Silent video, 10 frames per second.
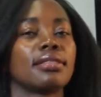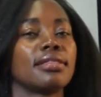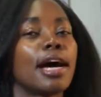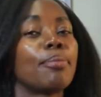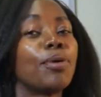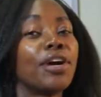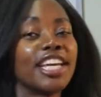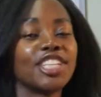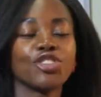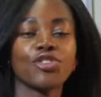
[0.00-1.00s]
The
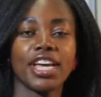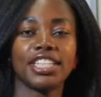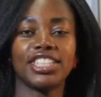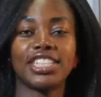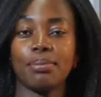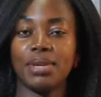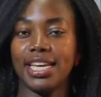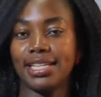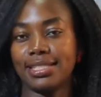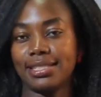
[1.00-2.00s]
pollen grain
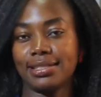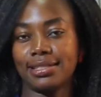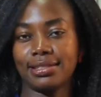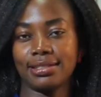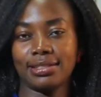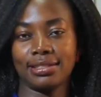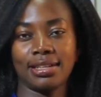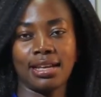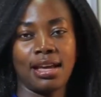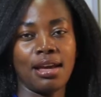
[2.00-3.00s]
germinates
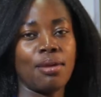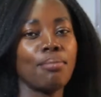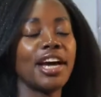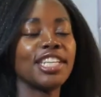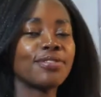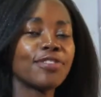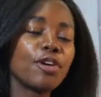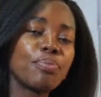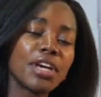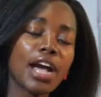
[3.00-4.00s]
by
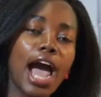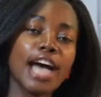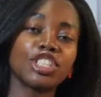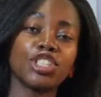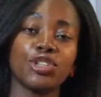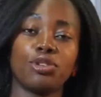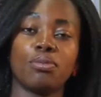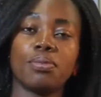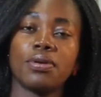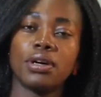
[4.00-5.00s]
developing a
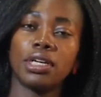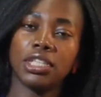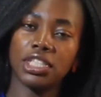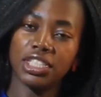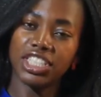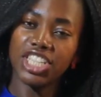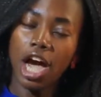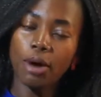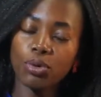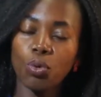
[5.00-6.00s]
tube
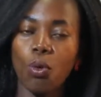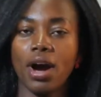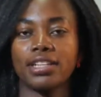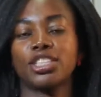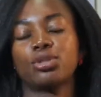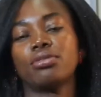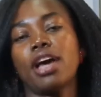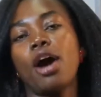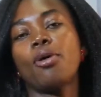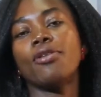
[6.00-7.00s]
downwards to
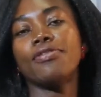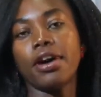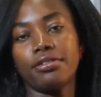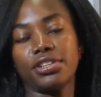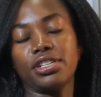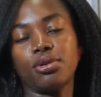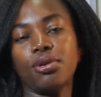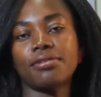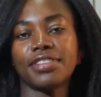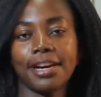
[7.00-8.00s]
the ovary
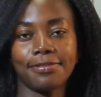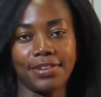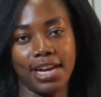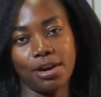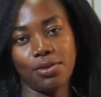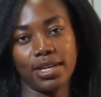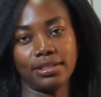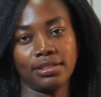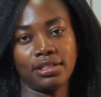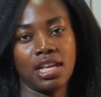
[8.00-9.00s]
of the flower.
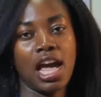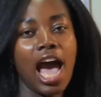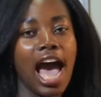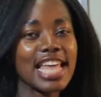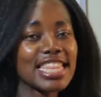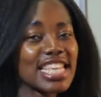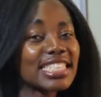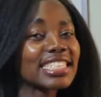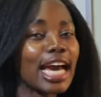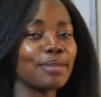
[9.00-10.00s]
And
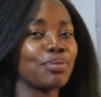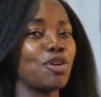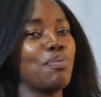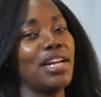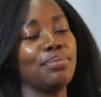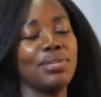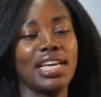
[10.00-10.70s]
this can properly be